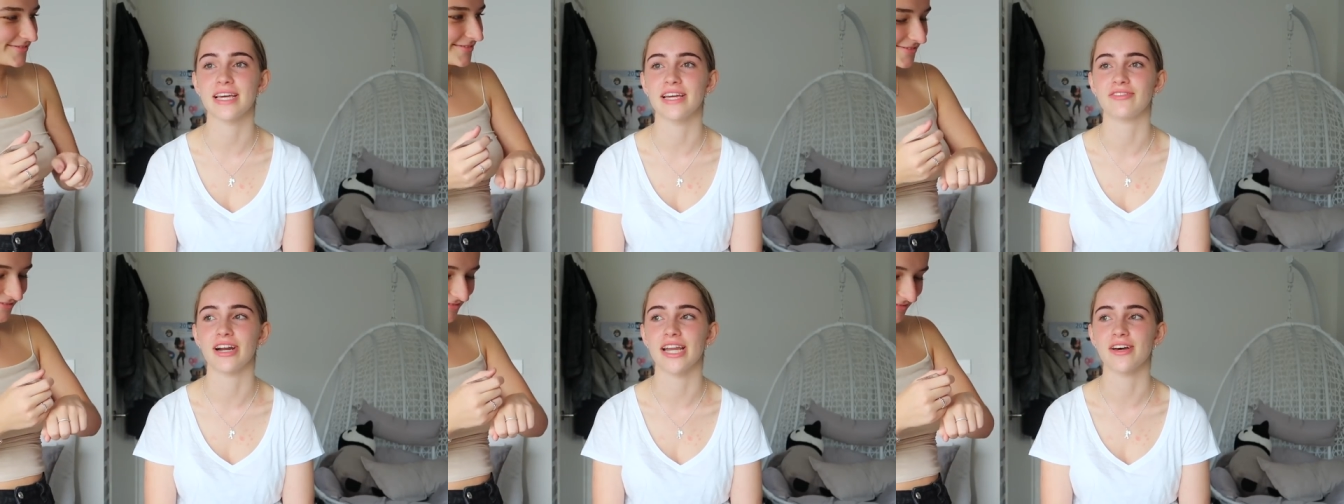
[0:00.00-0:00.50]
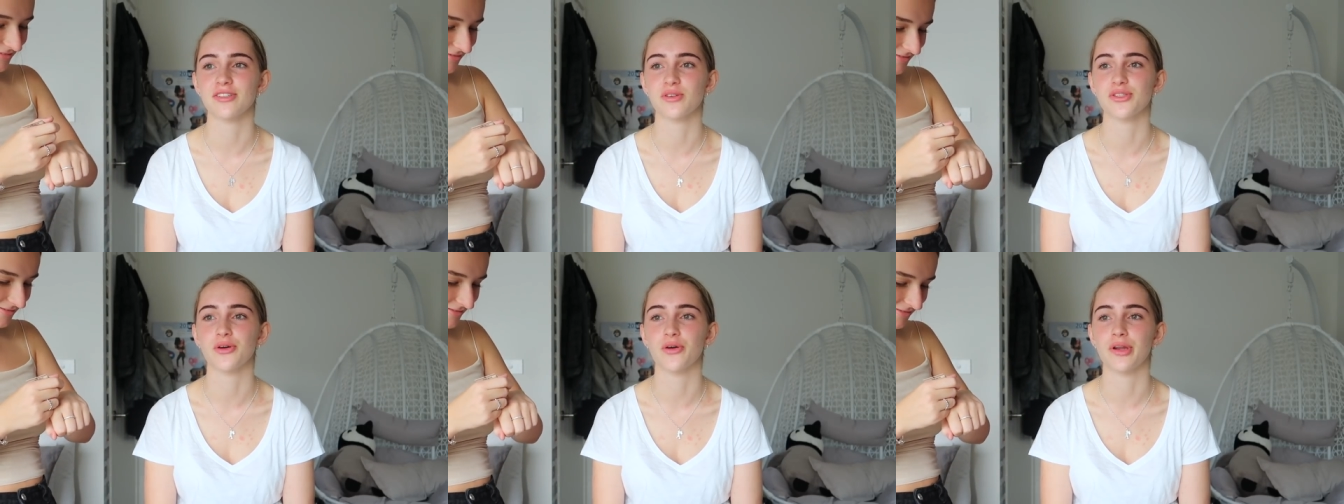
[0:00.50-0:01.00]
tan right now, so
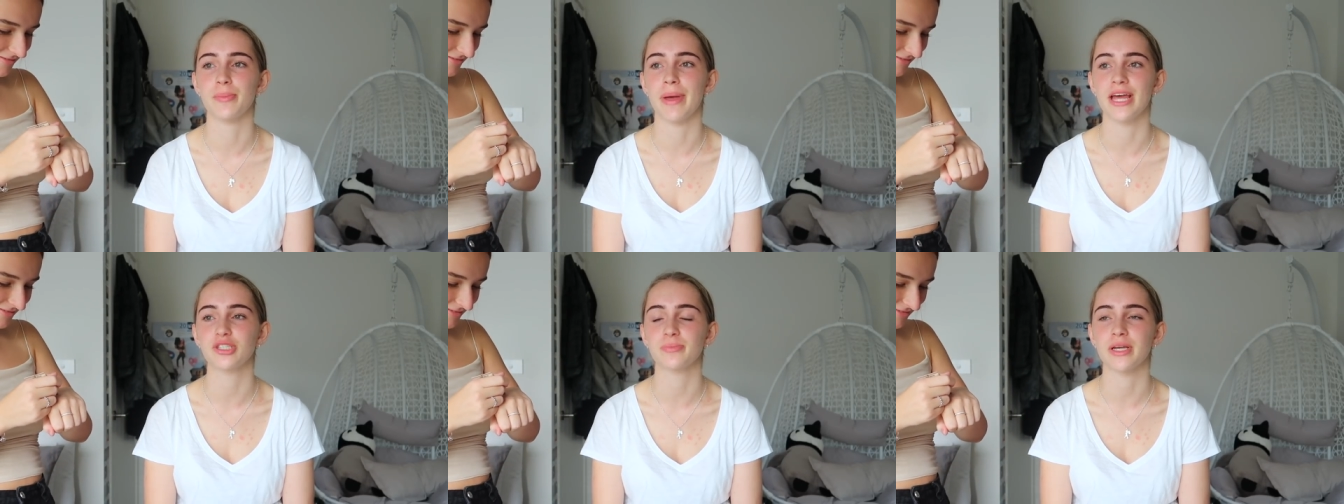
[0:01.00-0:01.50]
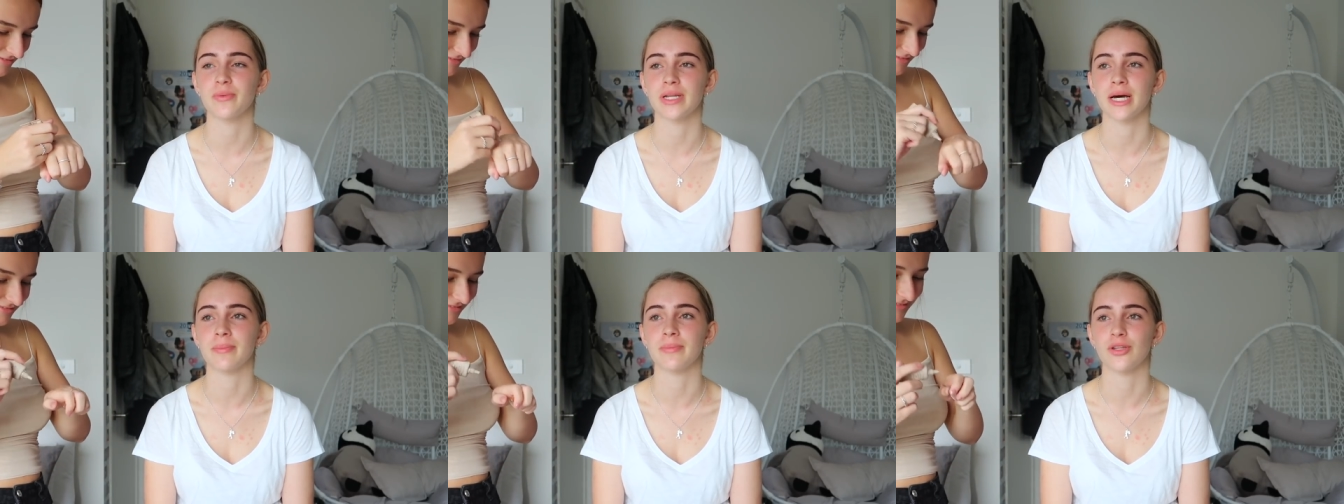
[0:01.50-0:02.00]
it's not going to match me when
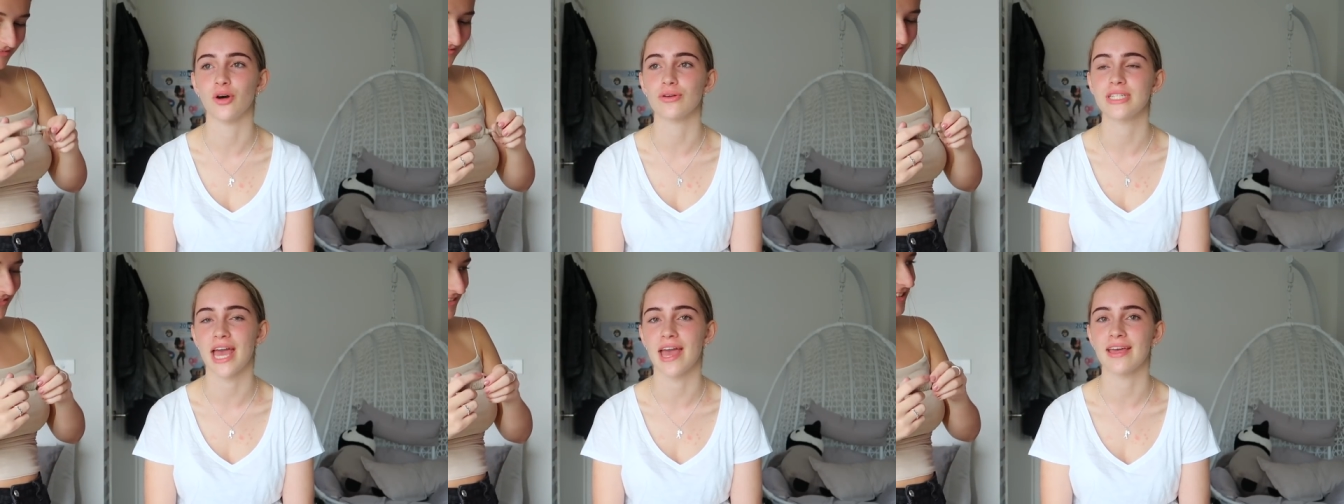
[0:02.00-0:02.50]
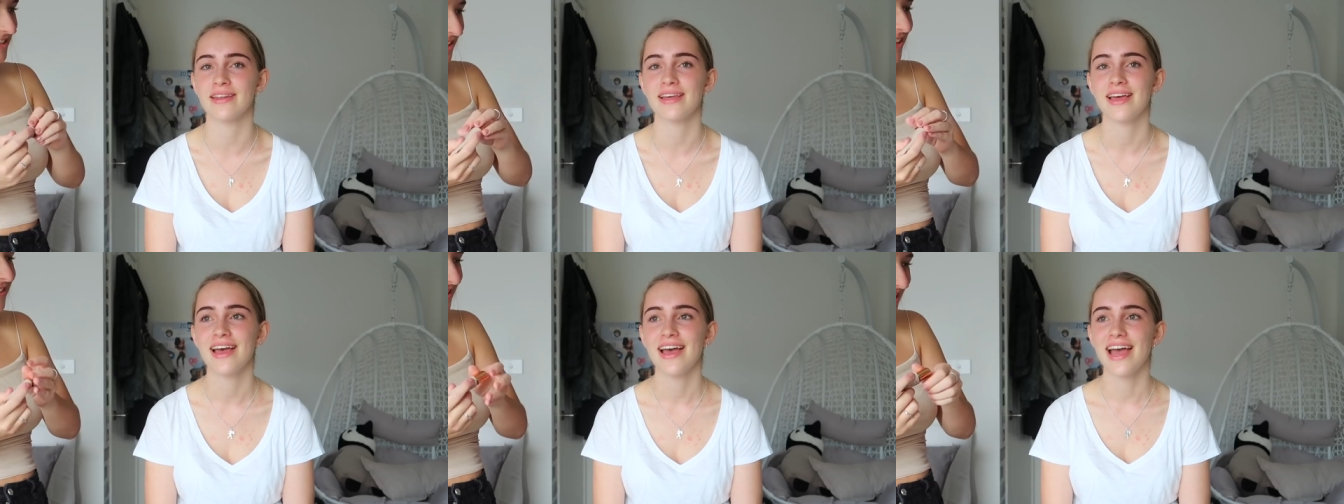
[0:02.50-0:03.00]
I'm not tan.
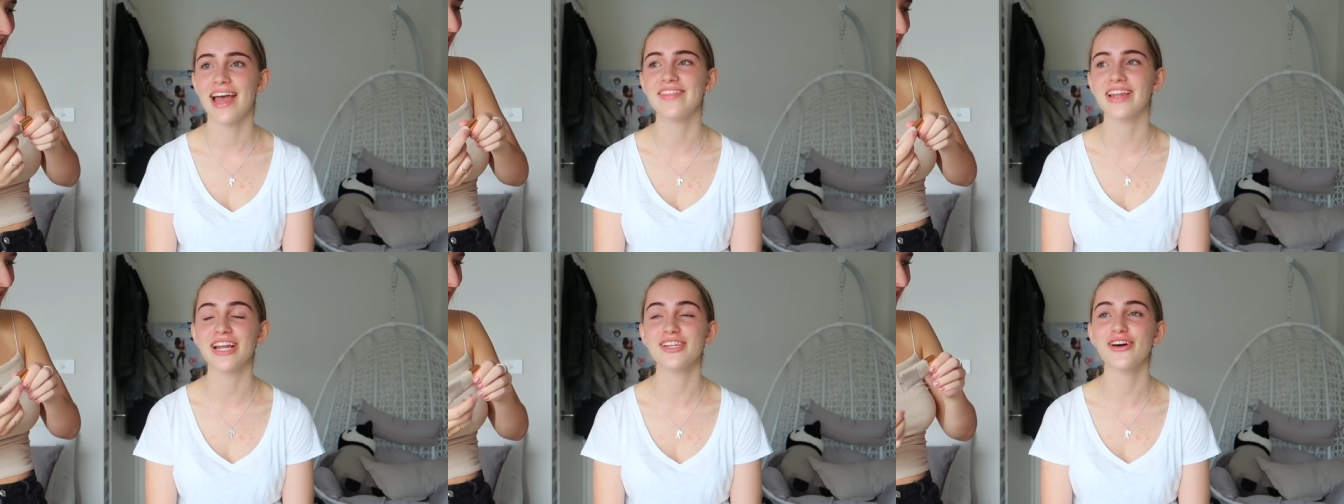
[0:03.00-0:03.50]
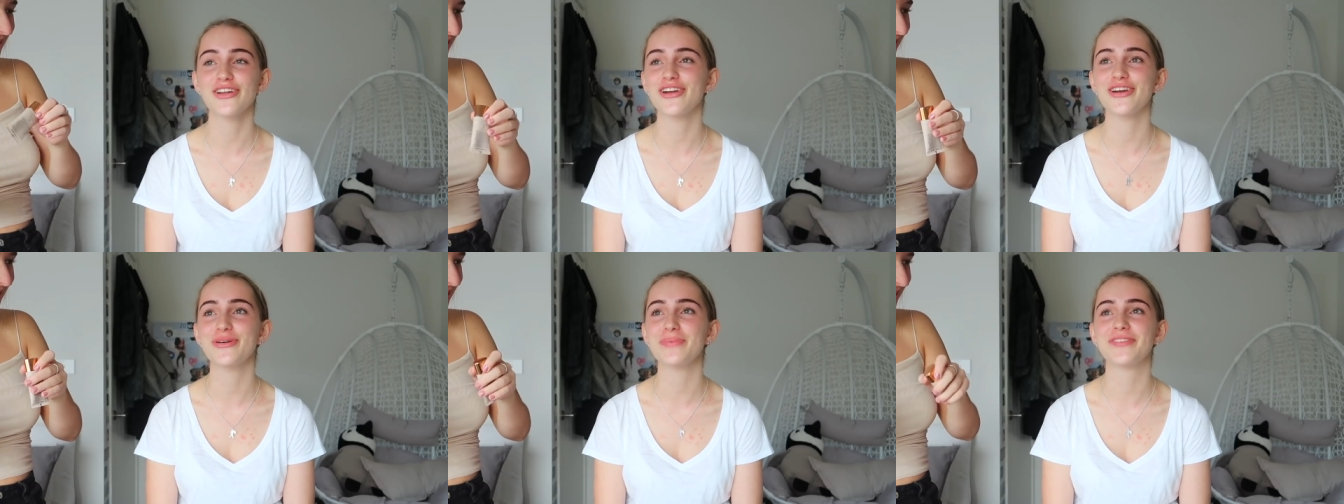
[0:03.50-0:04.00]
And they're like, no, no,
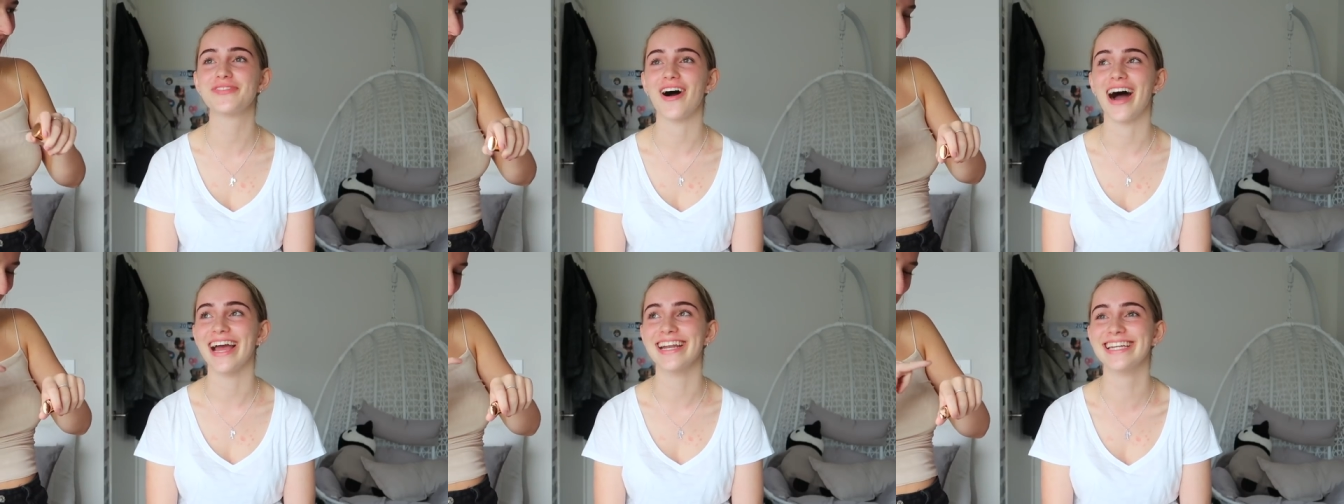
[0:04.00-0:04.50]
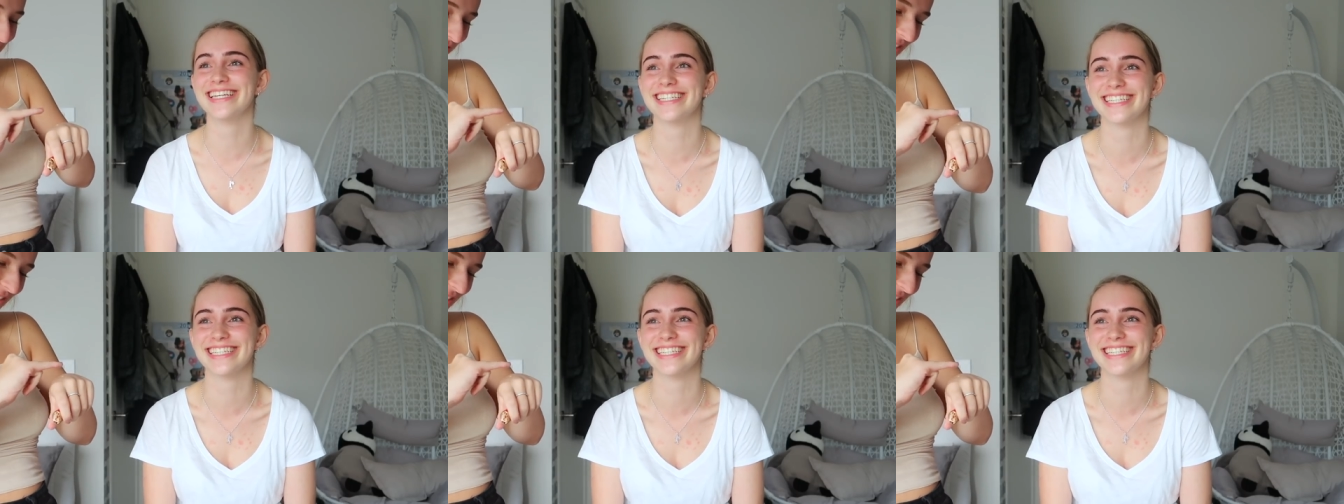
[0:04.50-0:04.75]
no, you'll be fine.